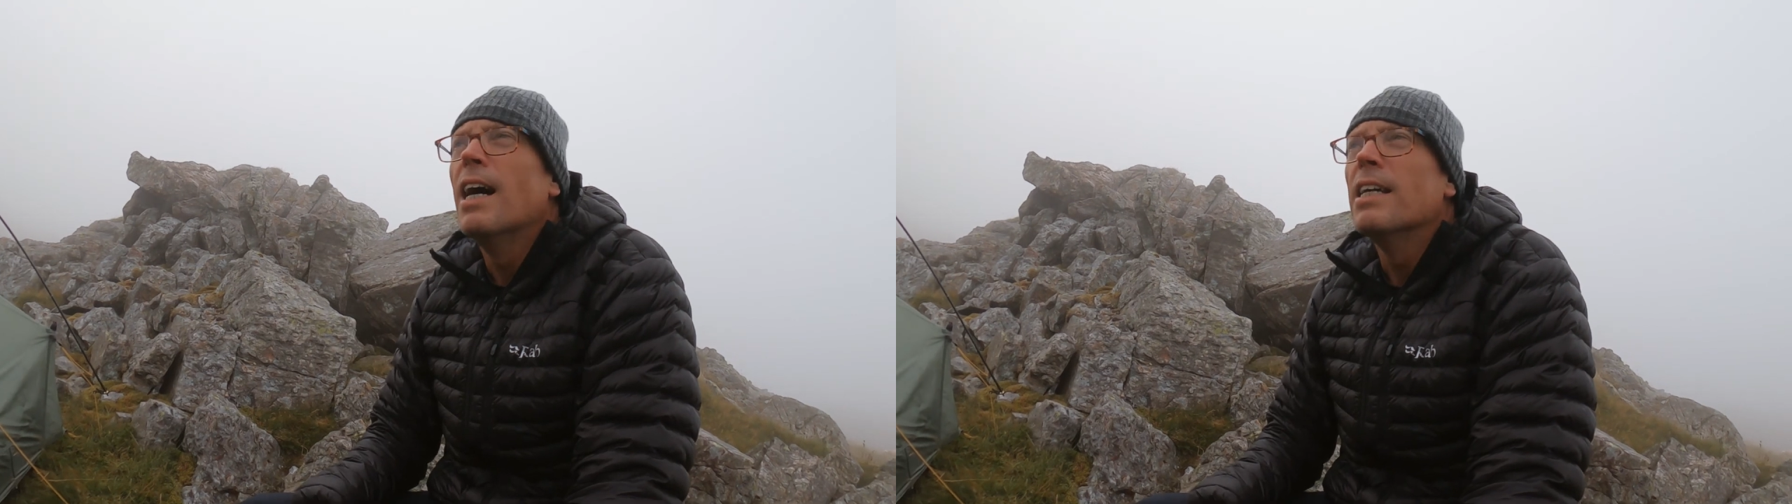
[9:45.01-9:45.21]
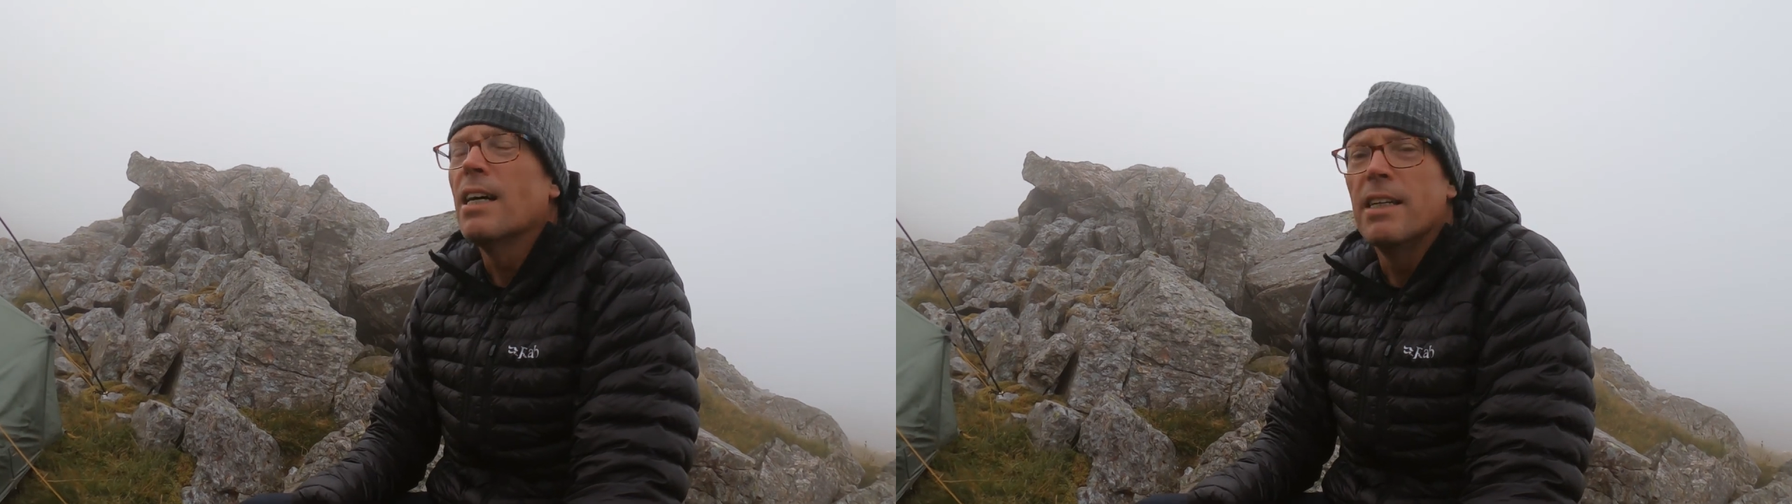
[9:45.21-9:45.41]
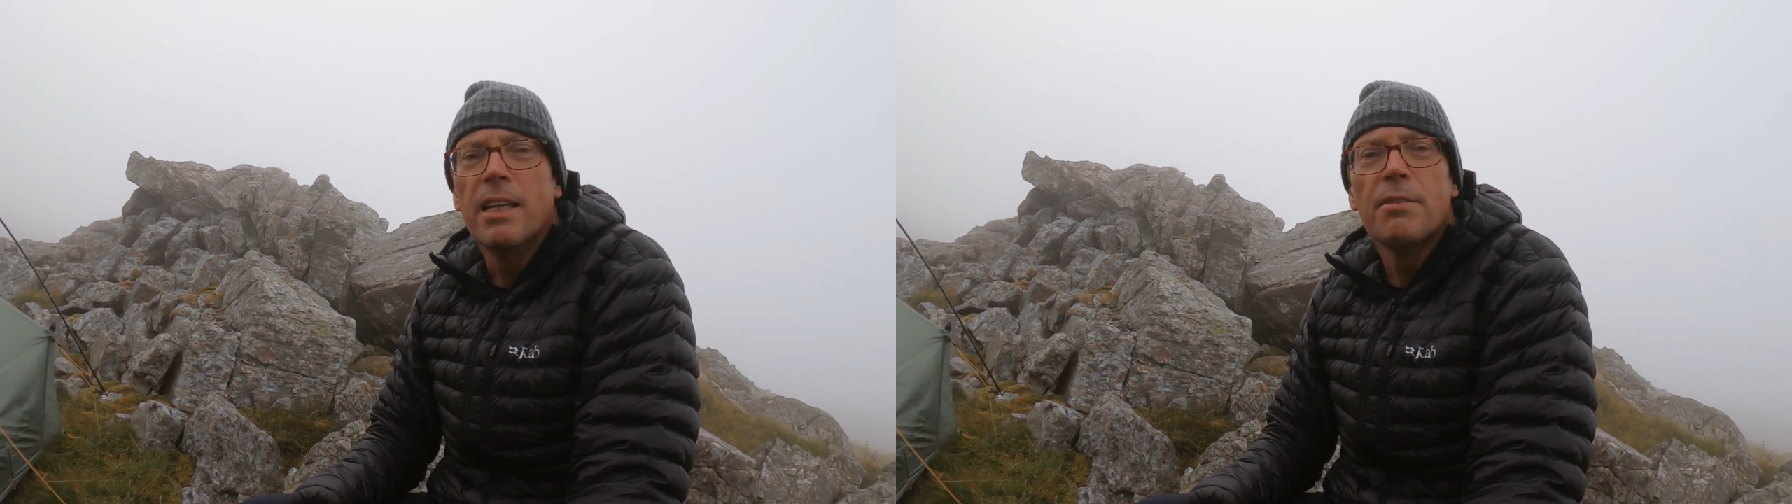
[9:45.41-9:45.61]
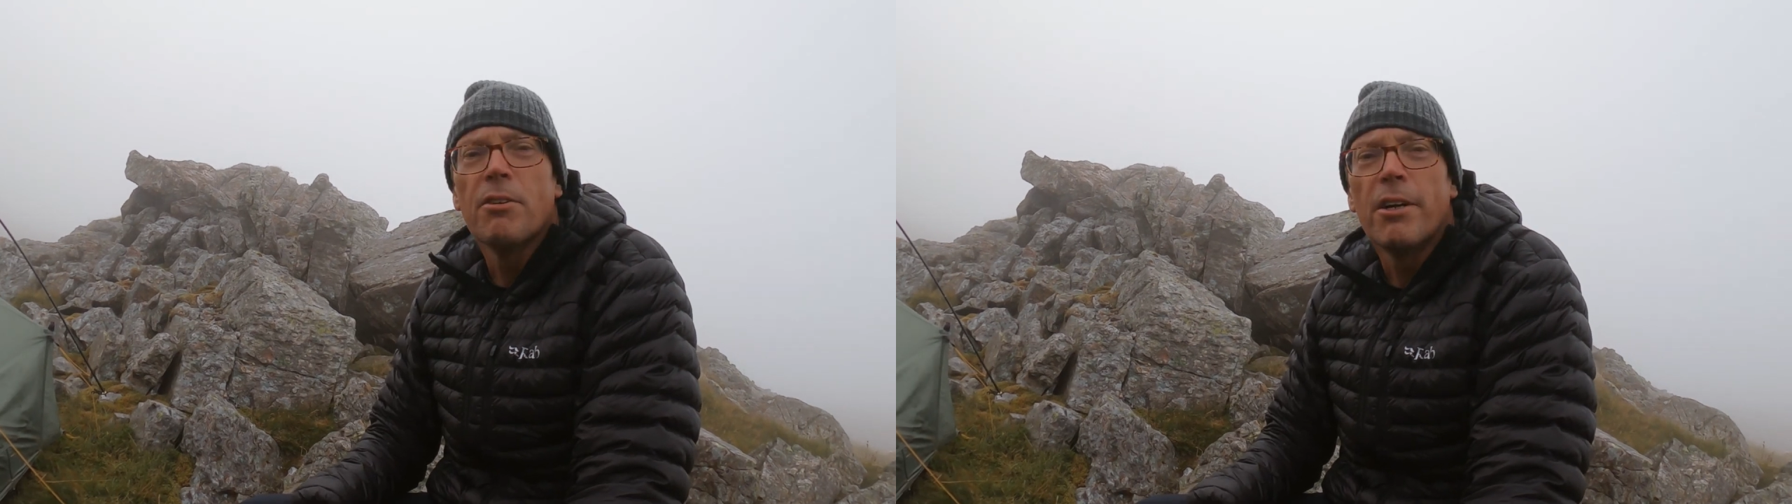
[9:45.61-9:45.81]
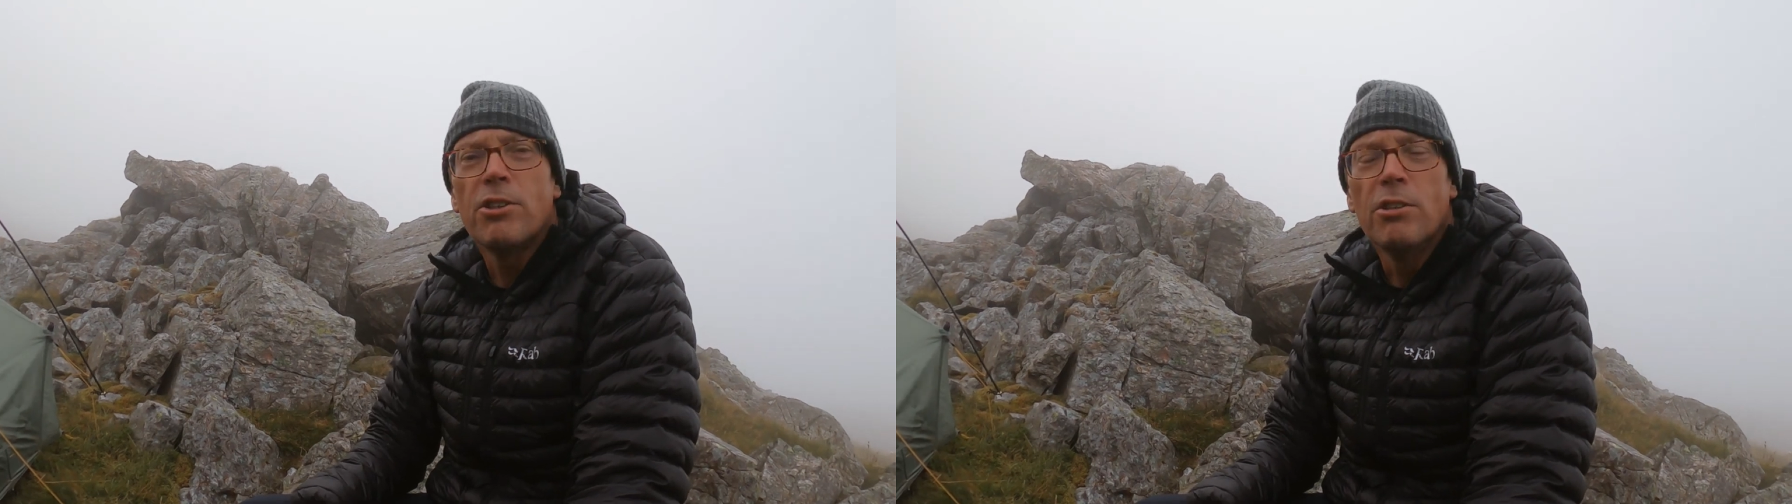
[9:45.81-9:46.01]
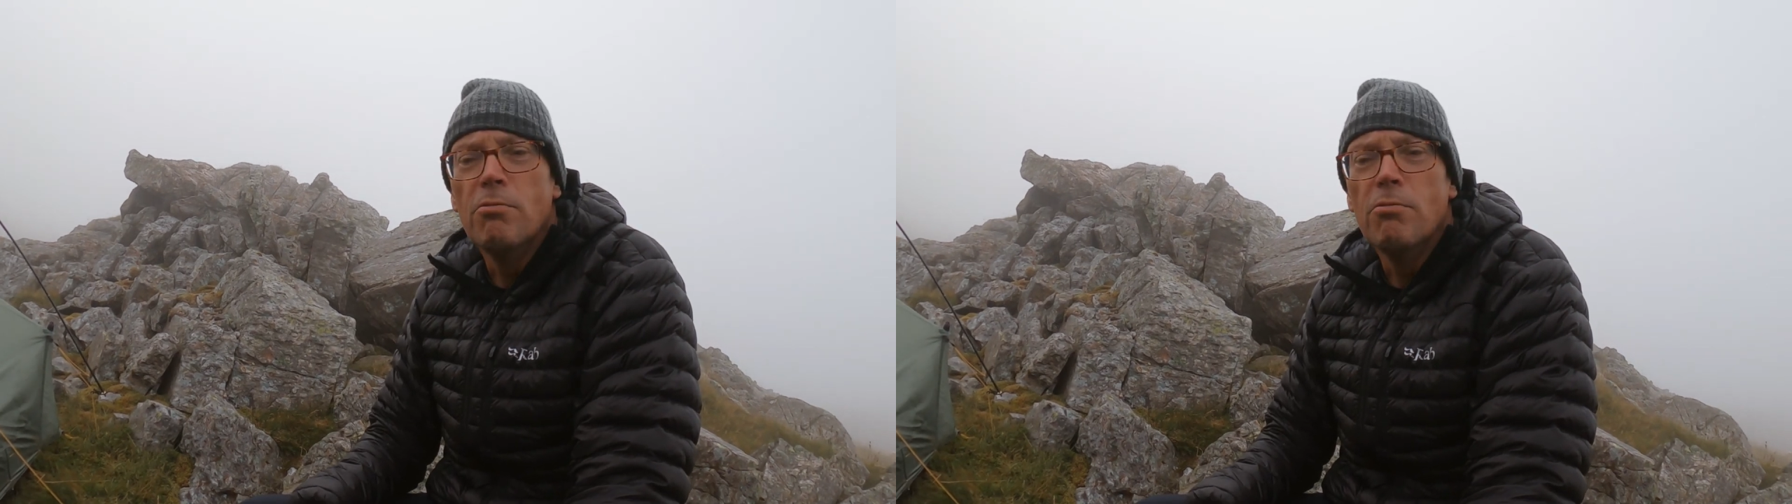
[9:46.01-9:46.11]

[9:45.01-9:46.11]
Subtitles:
and I never actually